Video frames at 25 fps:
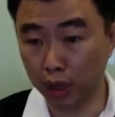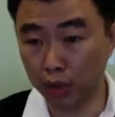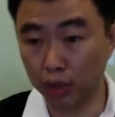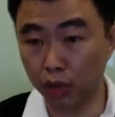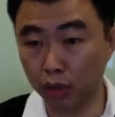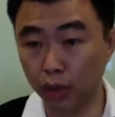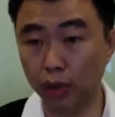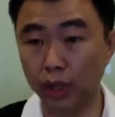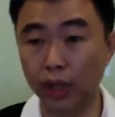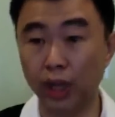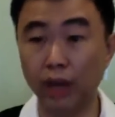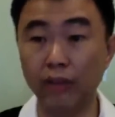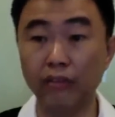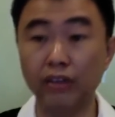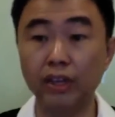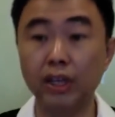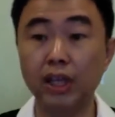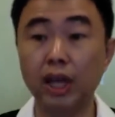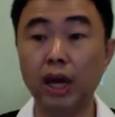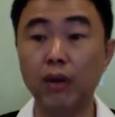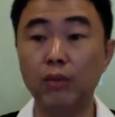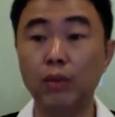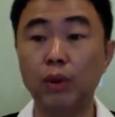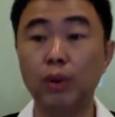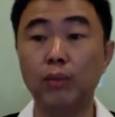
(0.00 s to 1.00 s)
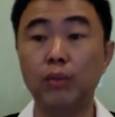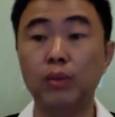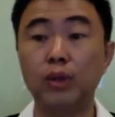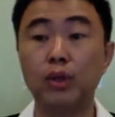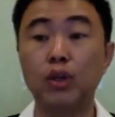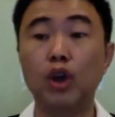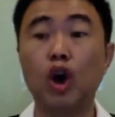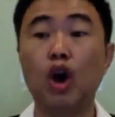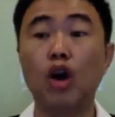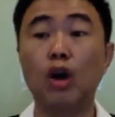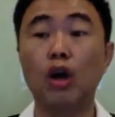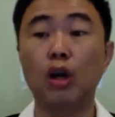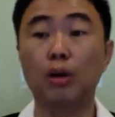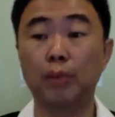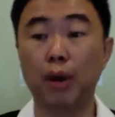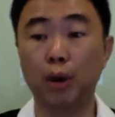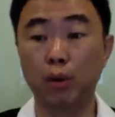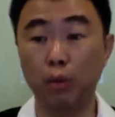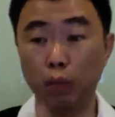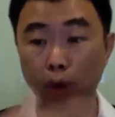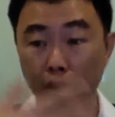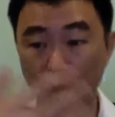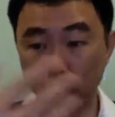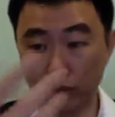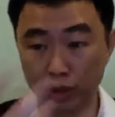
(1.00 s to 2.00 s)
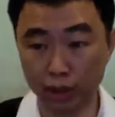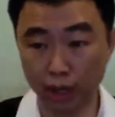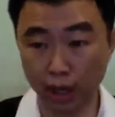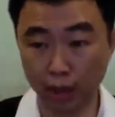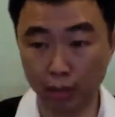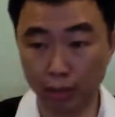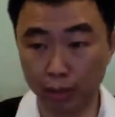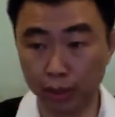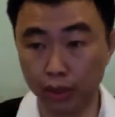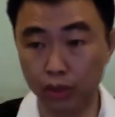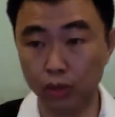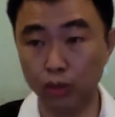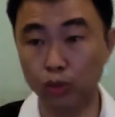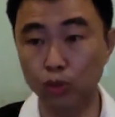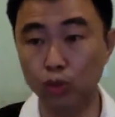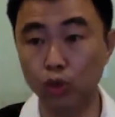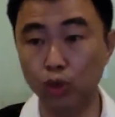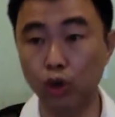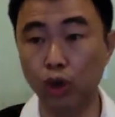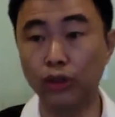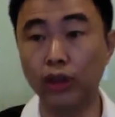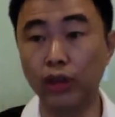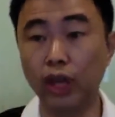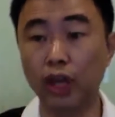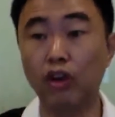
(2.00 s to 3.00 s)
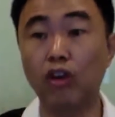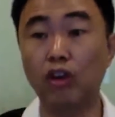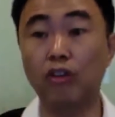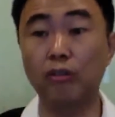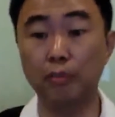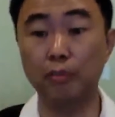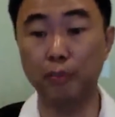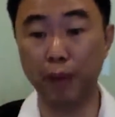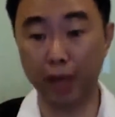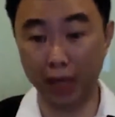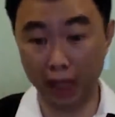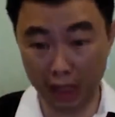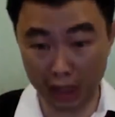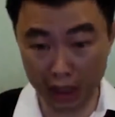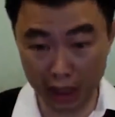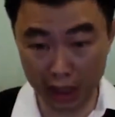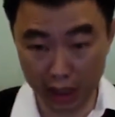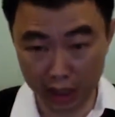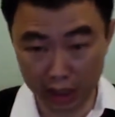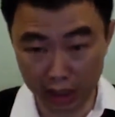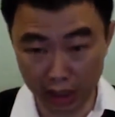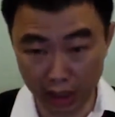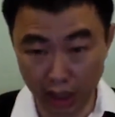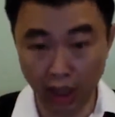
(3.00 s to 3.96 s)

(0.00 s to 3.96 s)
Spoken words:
So every time when we talk about wealth star, please do not think of money.